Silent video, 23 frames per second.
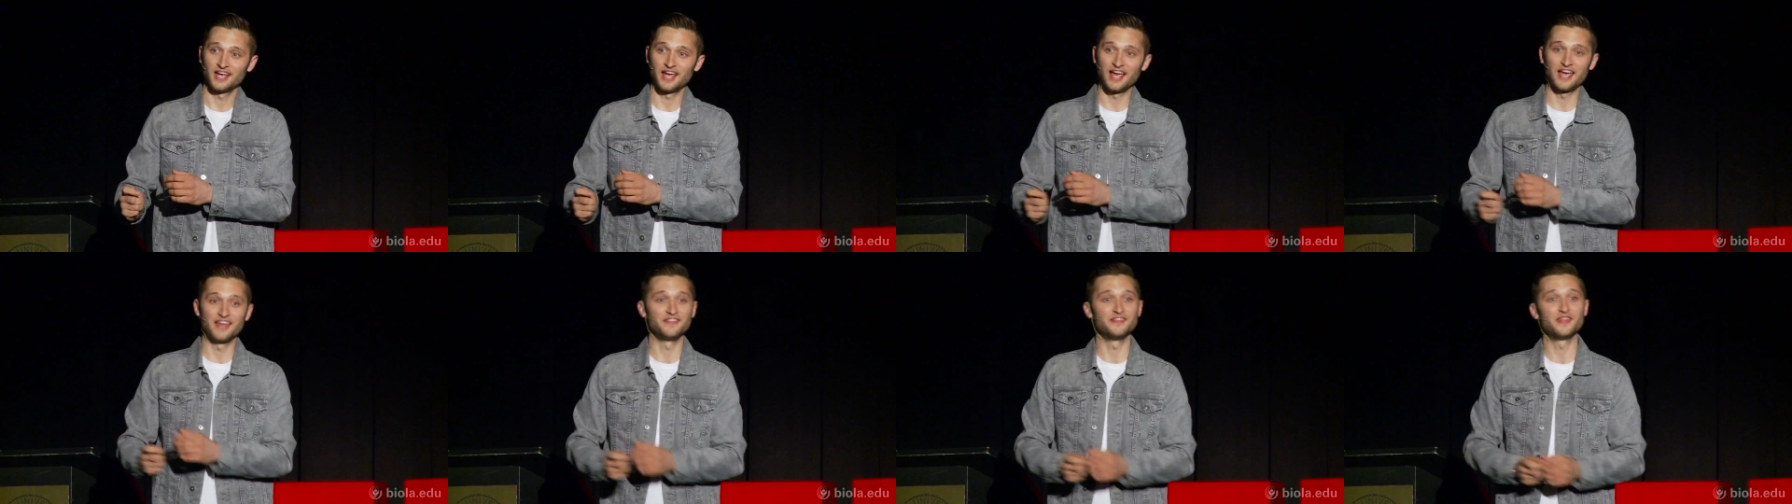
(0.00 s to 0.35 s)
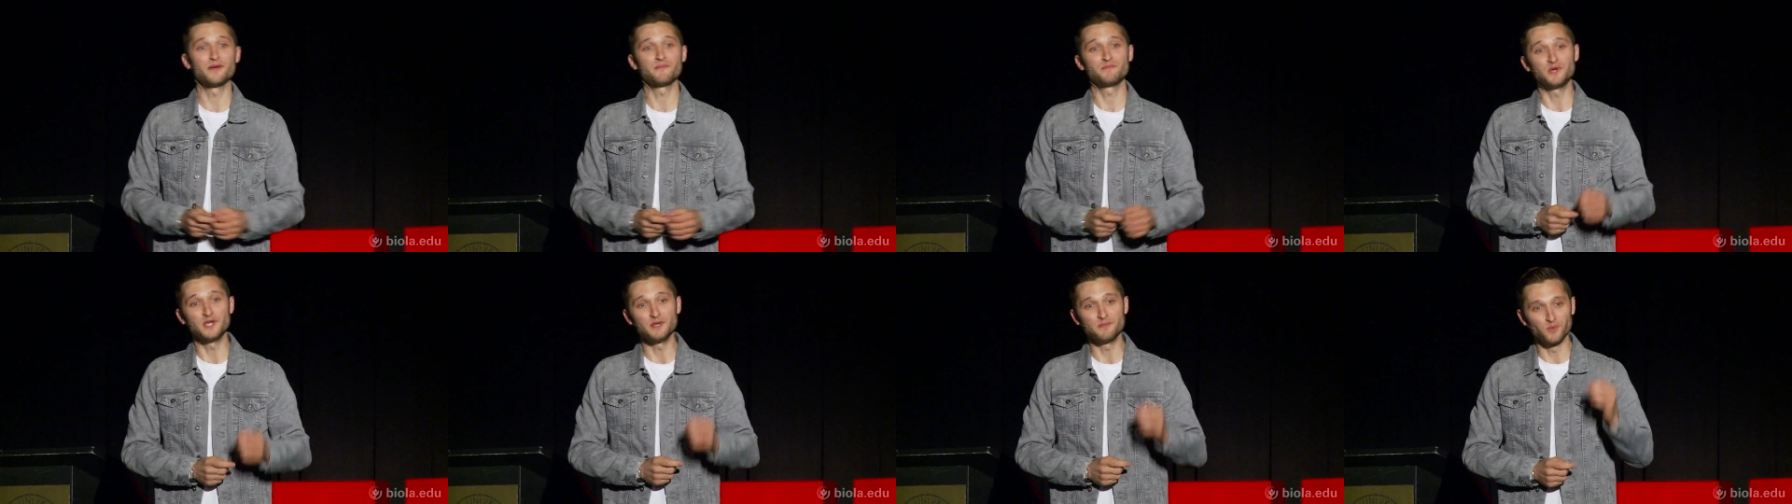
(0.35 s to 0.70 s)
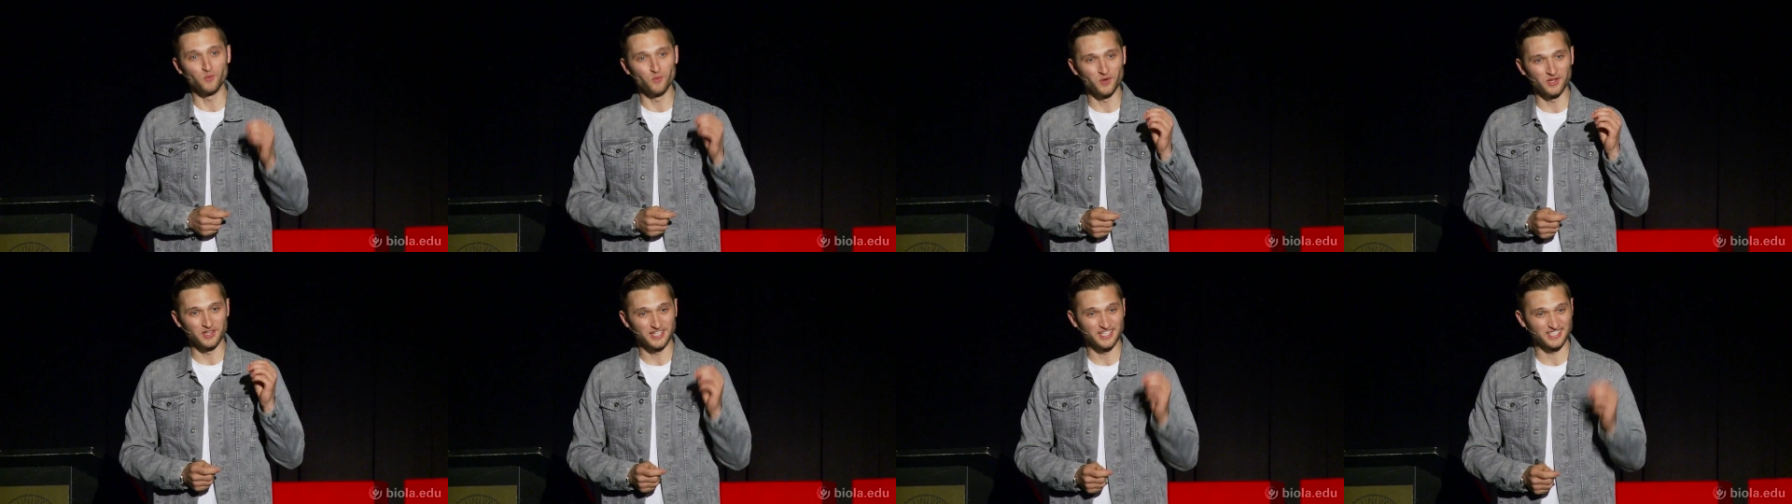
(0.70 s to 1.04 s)
and that people
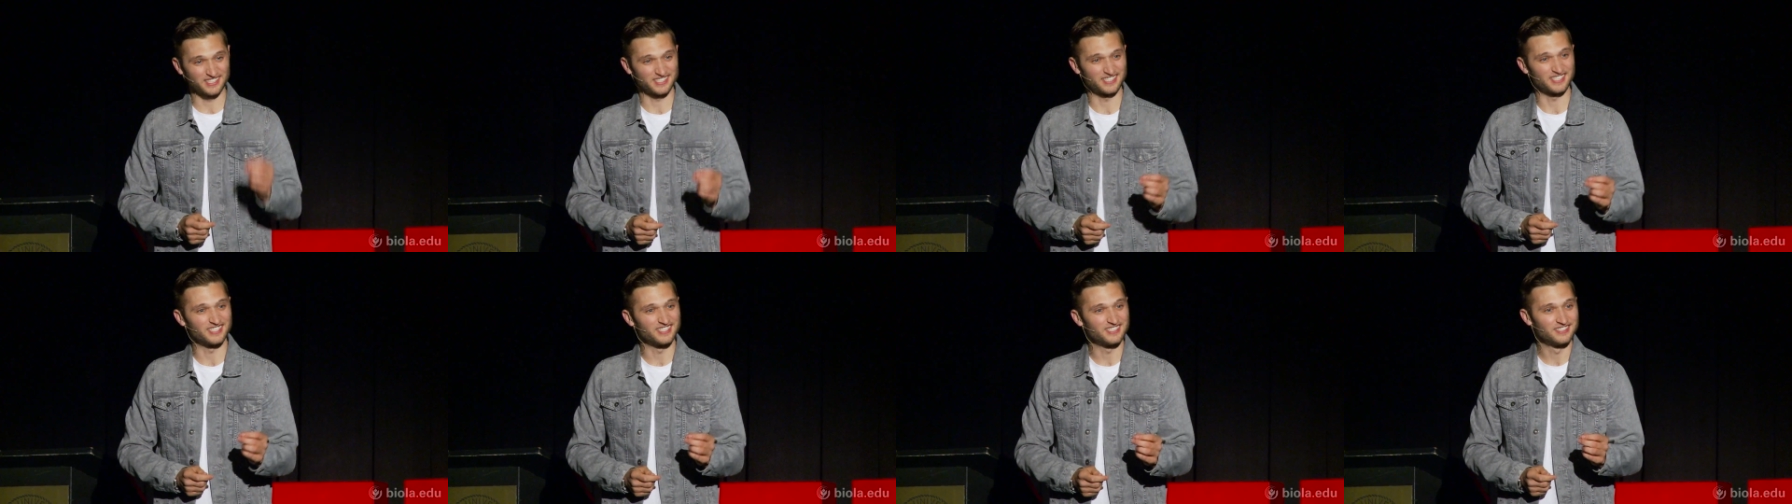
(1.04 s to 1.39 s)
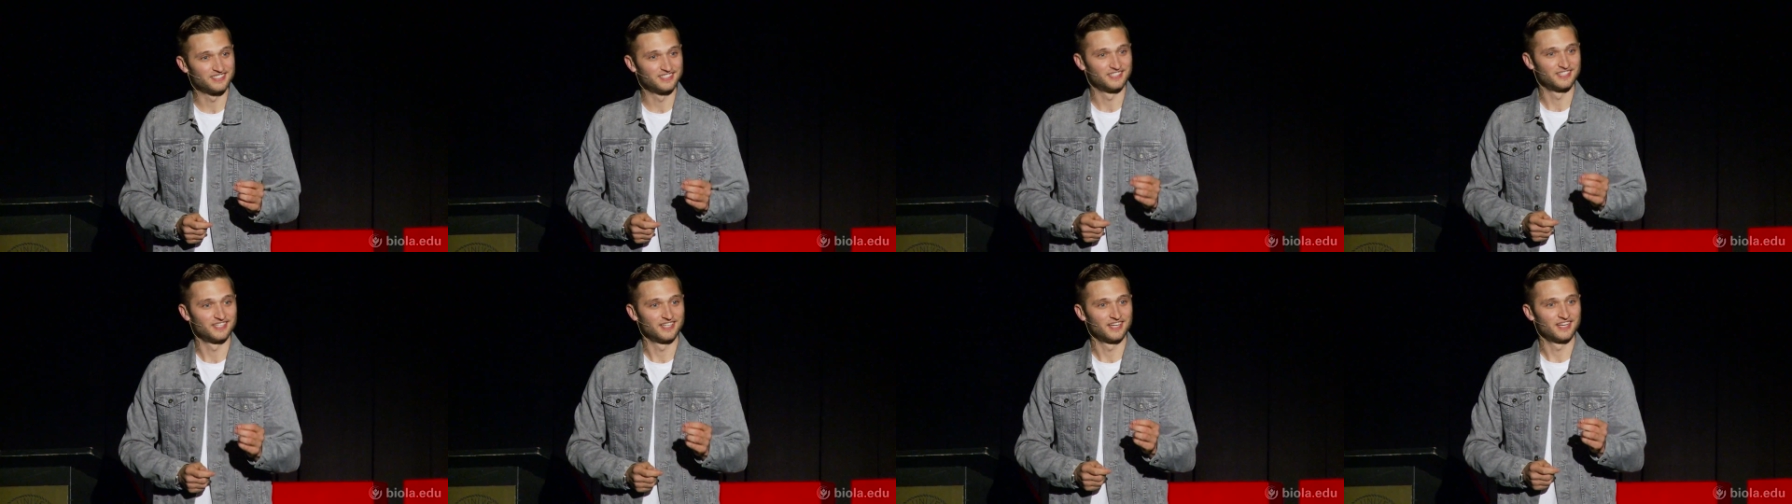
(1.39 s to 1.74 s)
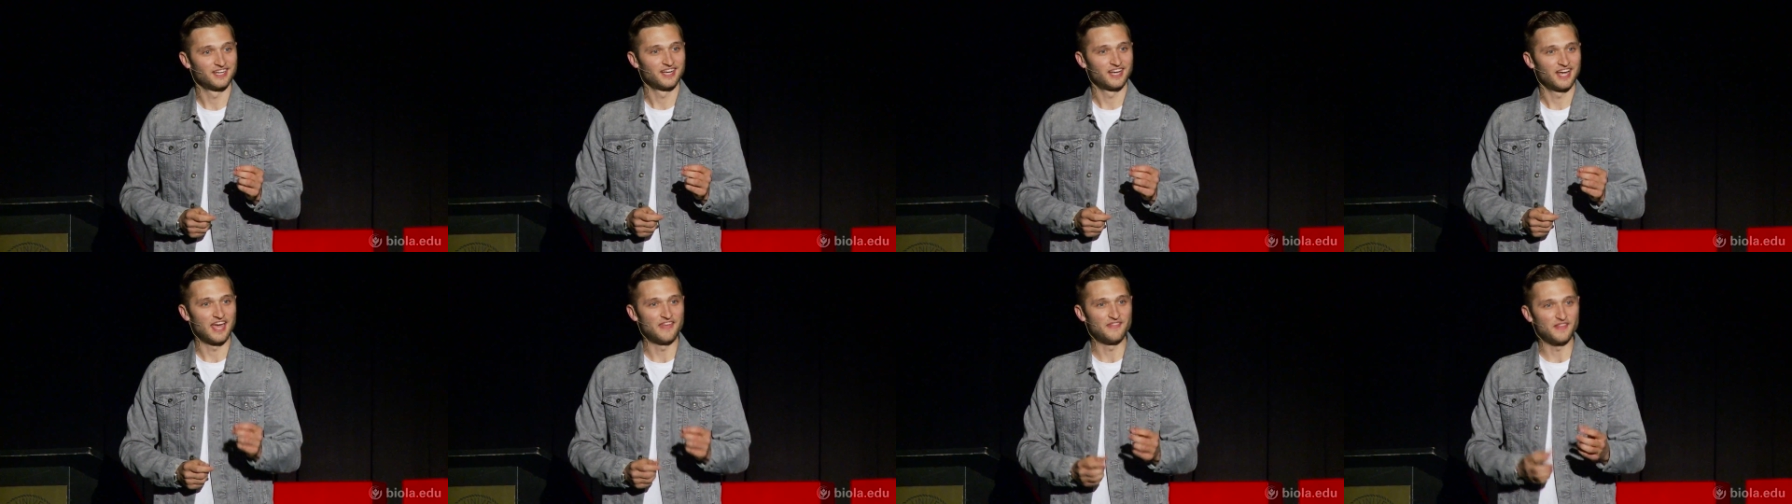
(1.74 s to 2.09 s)
will listen,
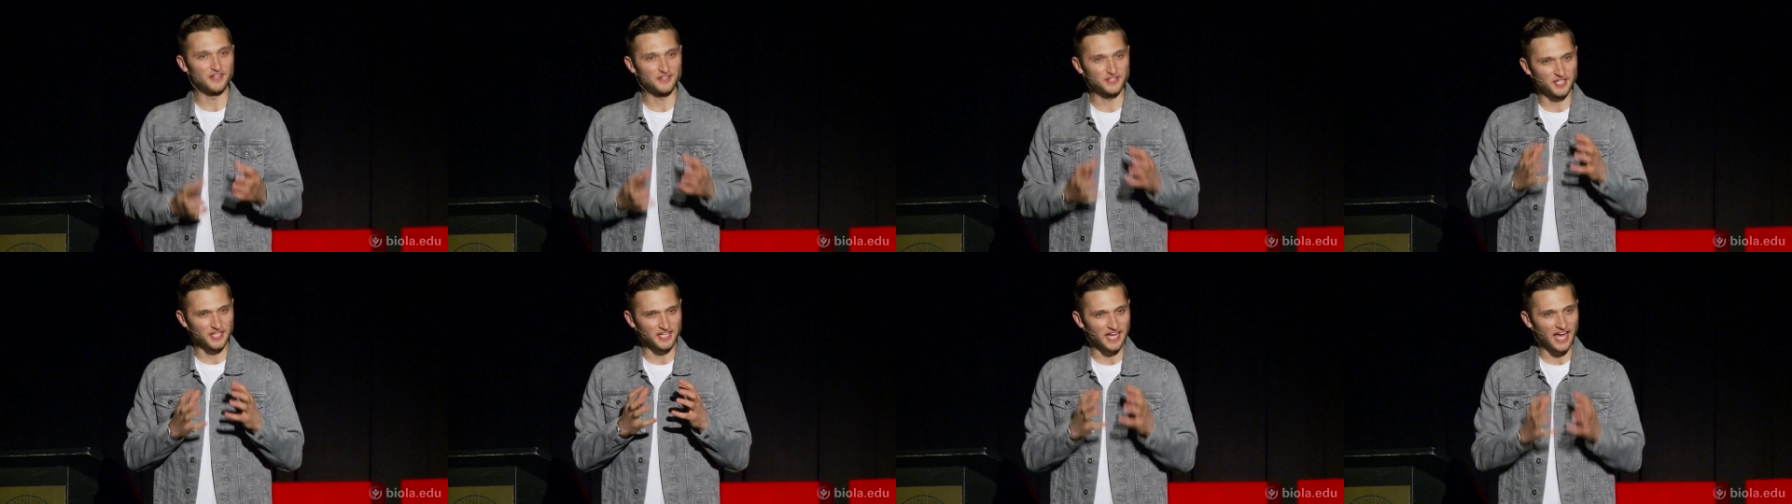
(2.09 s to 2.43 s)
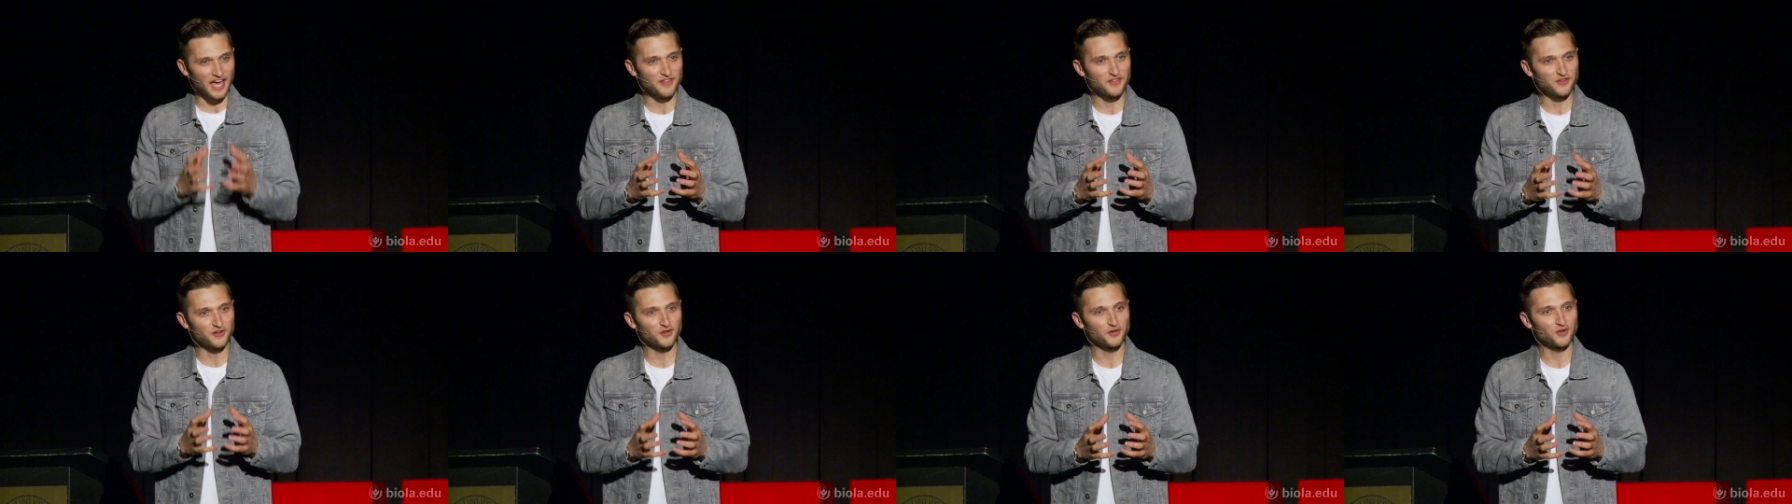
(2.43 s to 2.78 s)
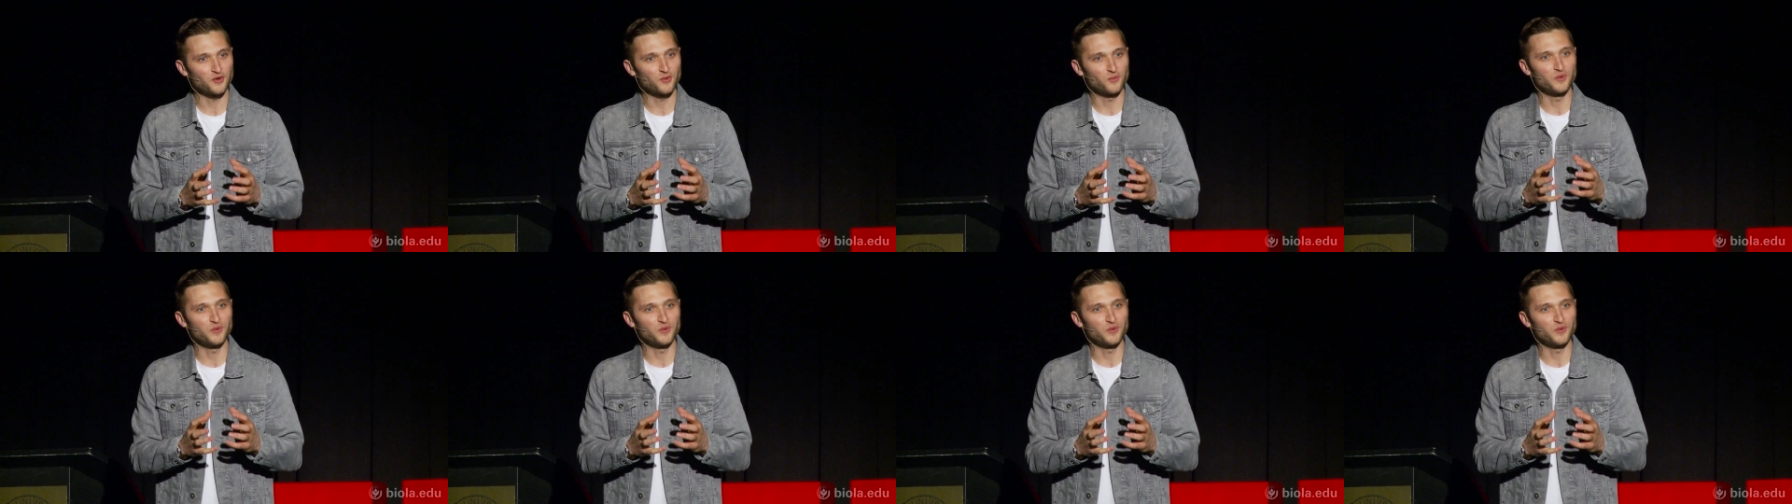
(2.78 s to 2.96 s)
and that together